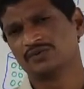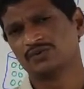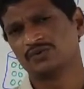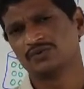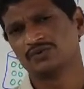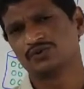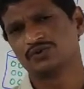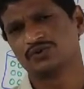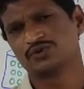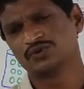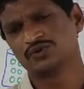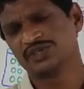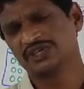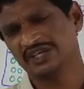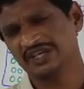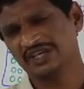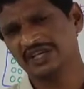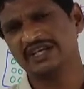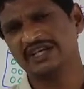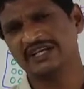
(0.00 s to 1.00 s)
fruits we
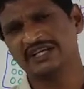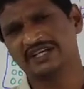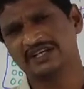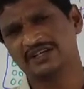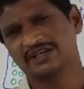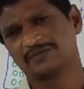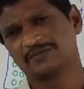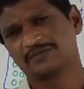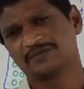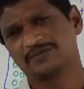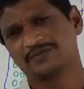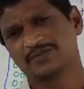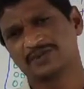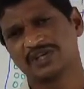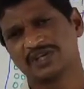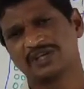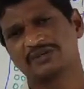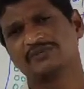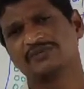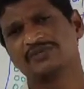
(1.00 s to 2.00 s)
ate,
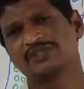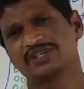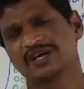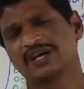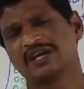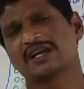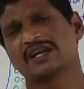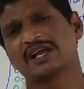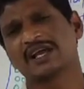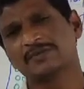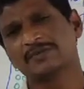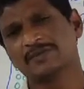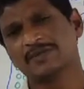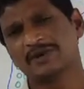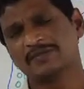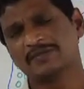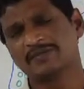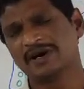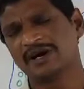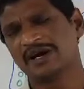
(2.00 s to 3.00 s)
which are
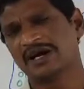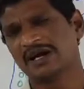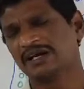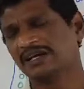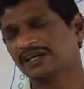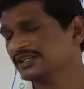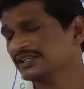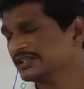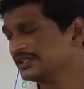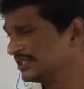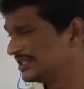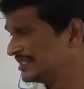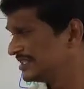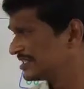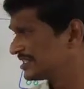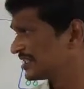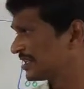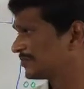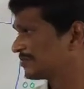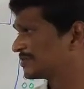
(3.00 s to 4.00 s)
ripened by
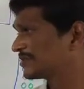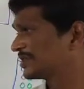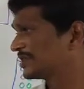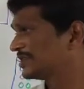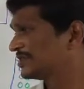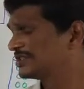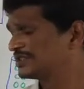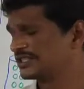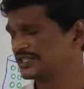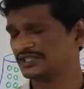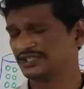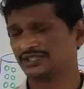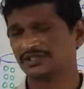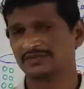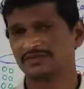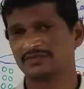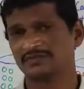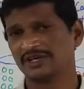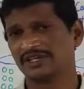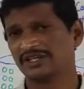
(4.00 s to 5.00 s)
these
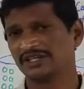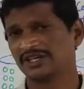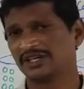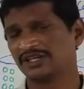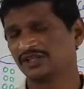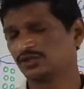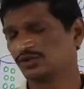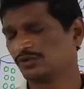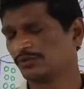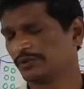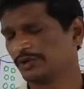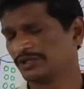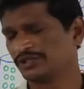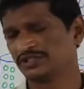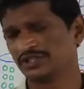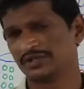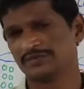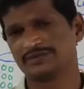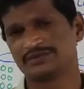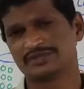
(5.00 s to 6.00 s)
substances, by the
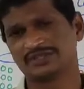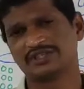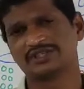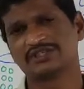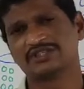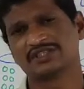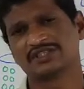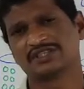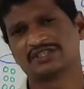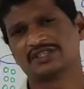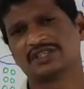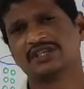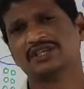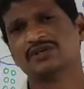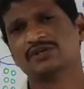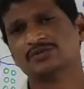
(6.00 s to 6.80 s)
ethopon substances,